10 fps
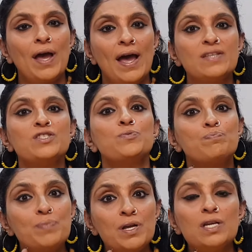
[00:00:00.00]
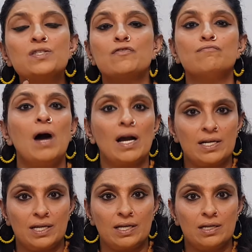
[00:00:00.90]
has pillars of
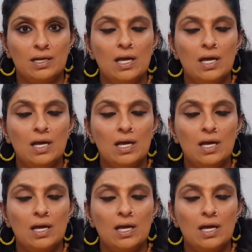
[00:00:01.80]
marketing.